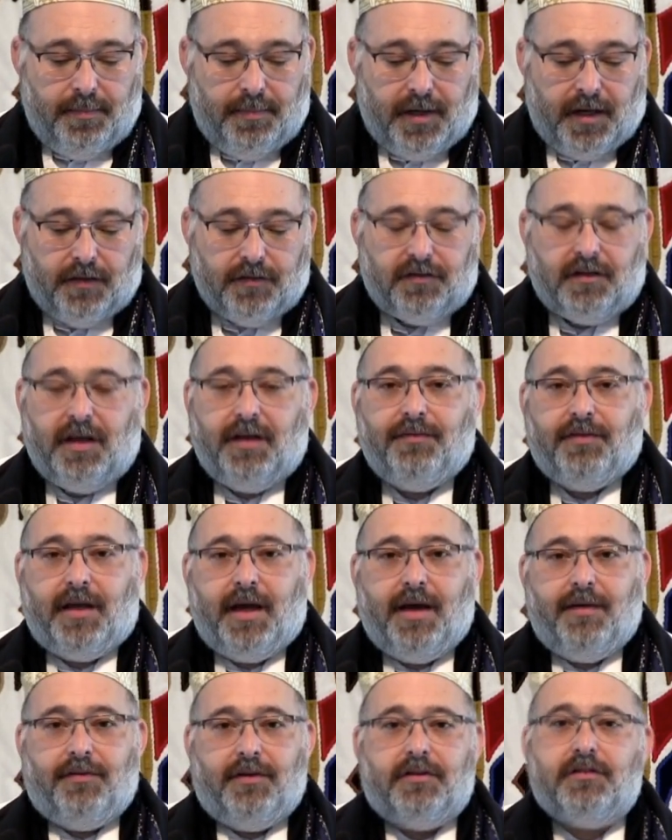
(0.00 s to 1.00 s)
but I'll save the
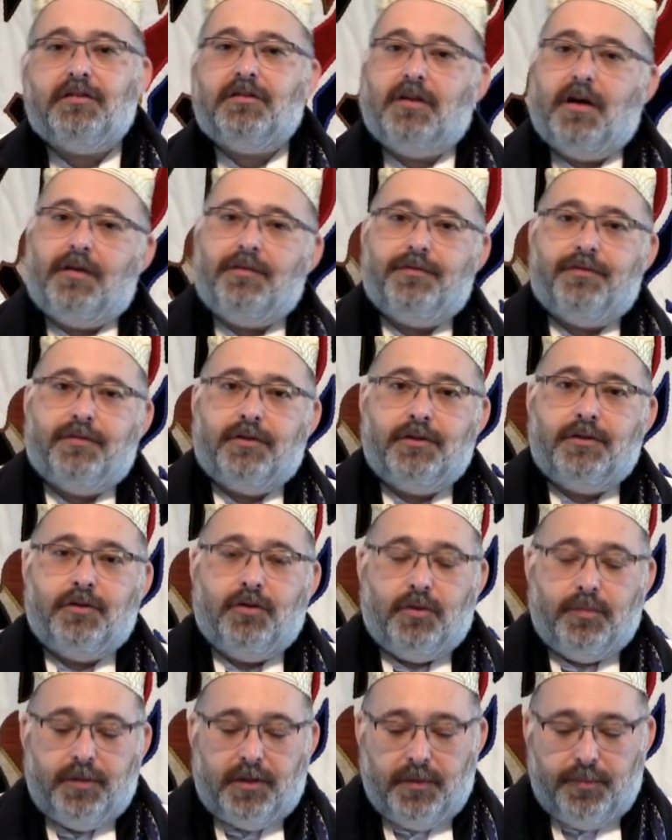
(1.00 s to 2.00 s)
heavy stuff for
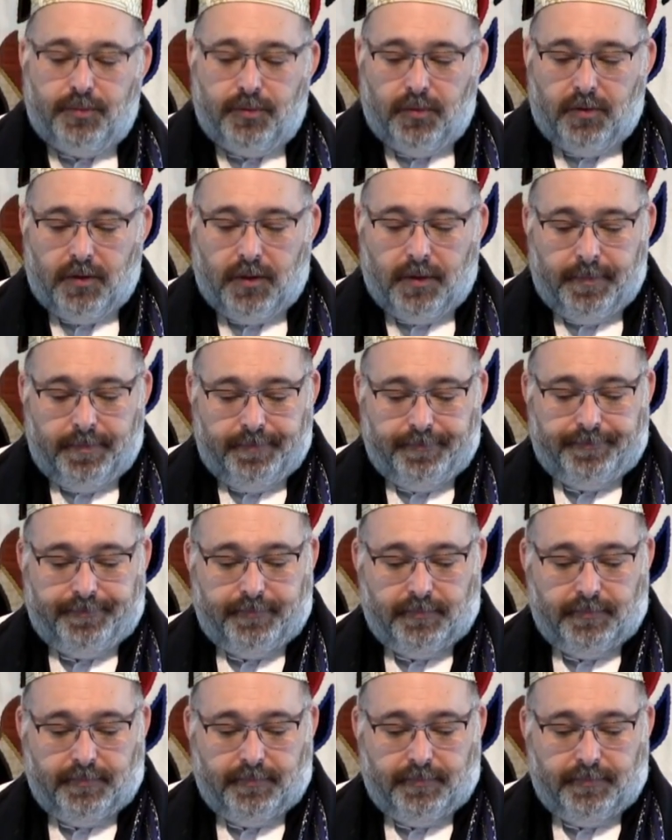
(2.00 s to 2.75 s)
Yom Kippur.